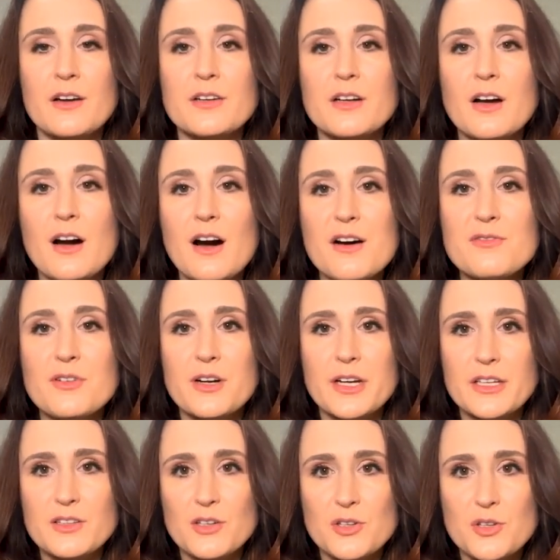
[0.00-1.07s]

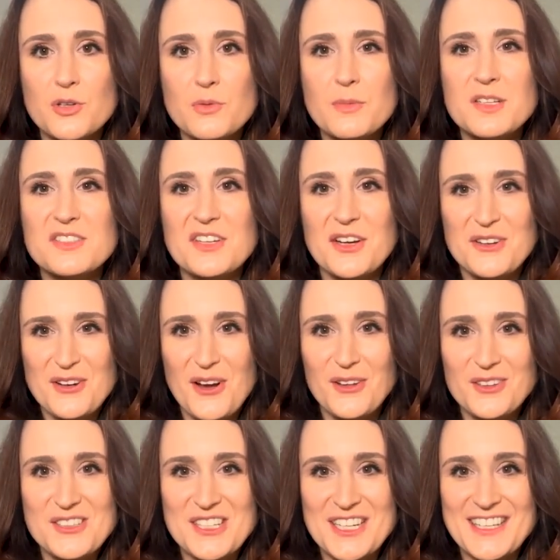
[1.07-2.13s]
uncovering the human
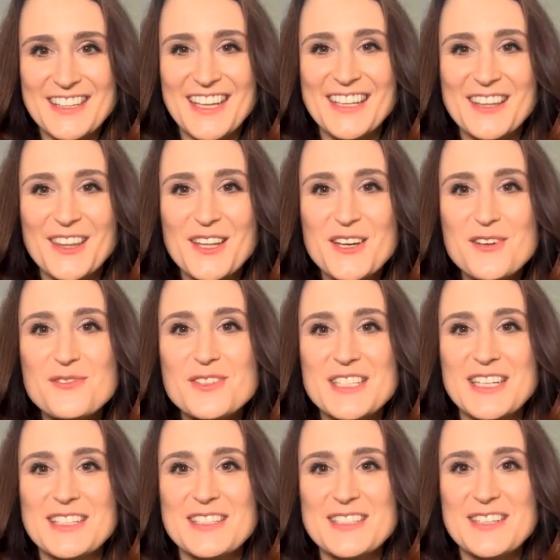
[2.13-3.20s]
technology that
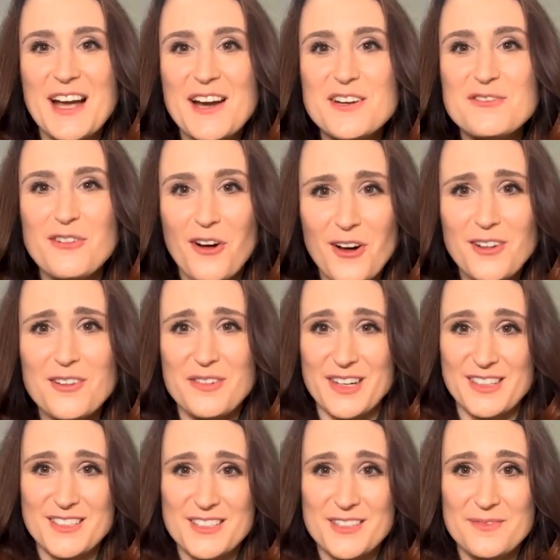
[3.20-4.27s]
lives inside of all
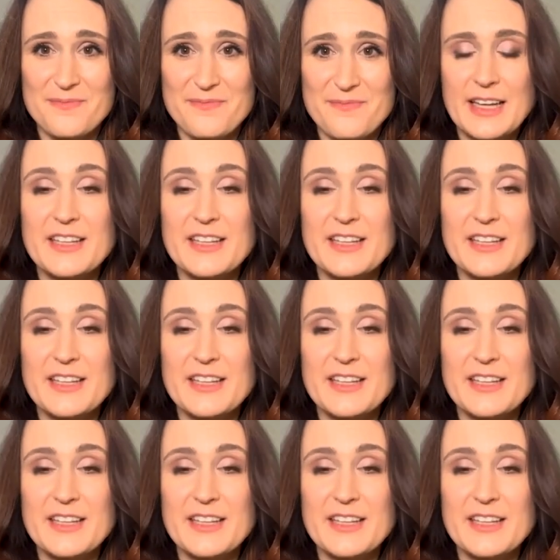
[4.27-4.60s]
of us.